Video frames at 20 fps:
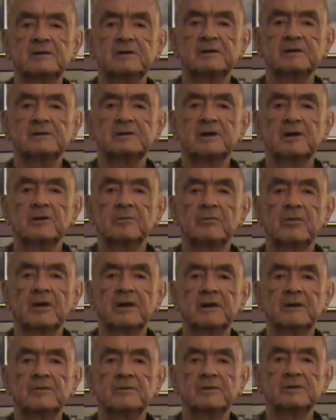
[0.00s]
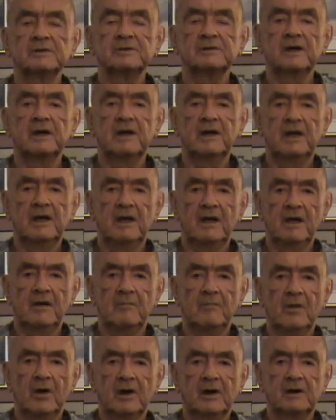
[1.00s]
this airplane was
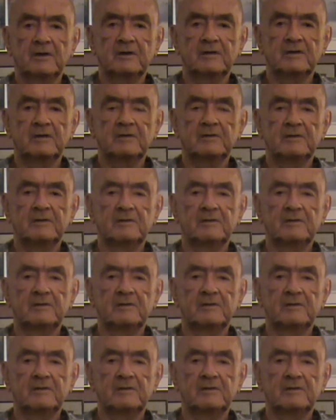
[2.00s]
marked